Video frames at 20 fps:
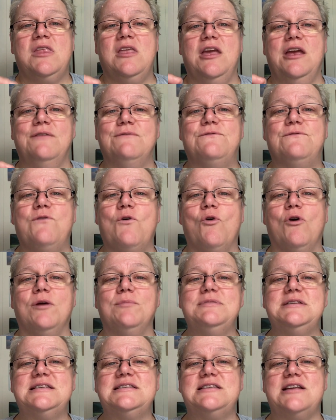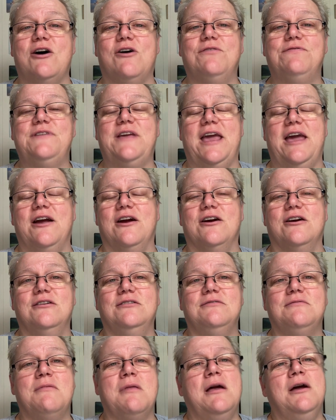informed self
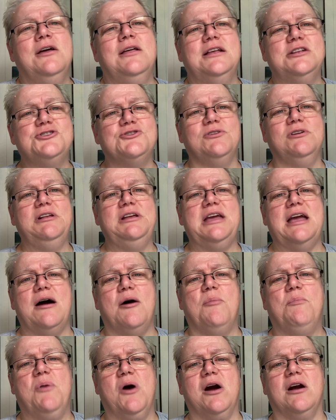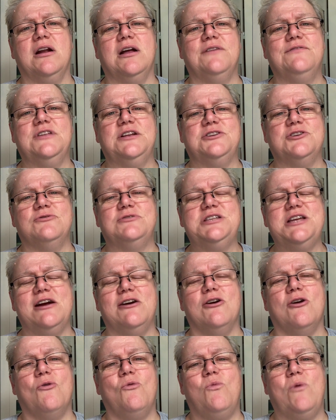care. It's really a part of the
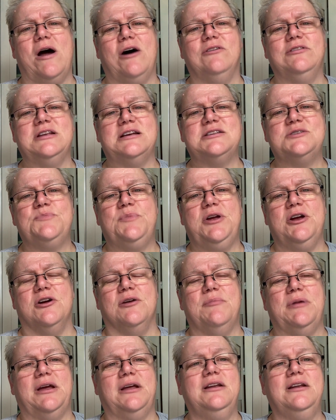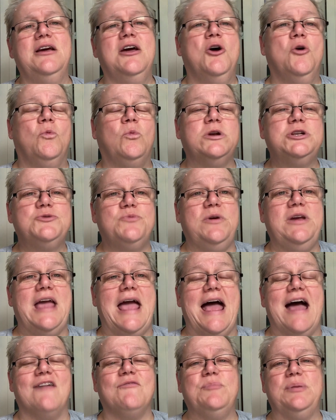doTERRA wellness pyramid, which we
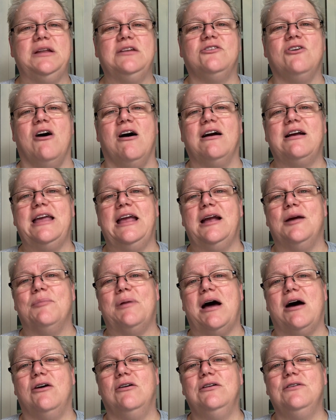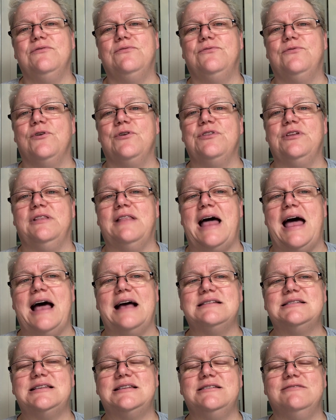have been talking about for the
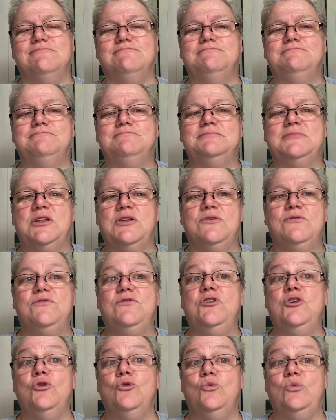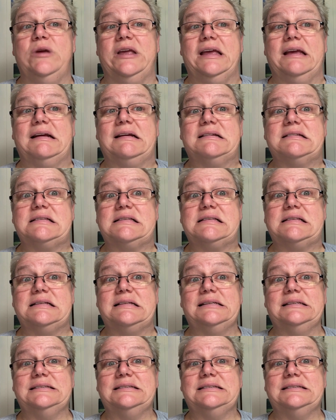last few weeks.